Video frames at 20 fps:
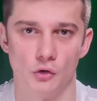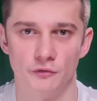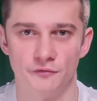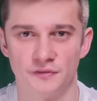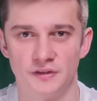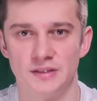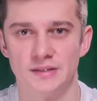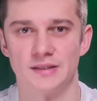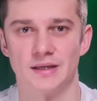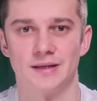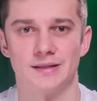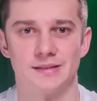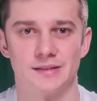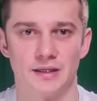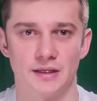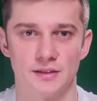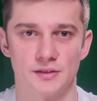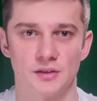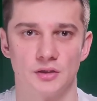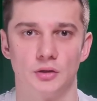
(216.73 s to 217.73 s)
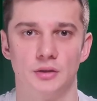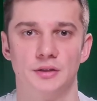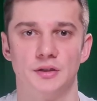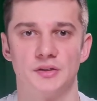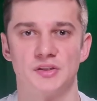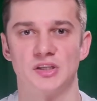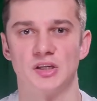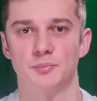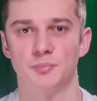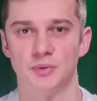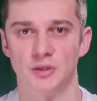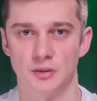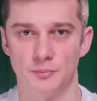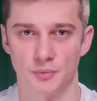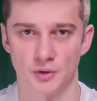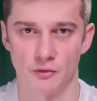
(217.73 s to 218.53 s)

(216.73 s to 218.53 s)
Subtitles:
of its assets in XRP,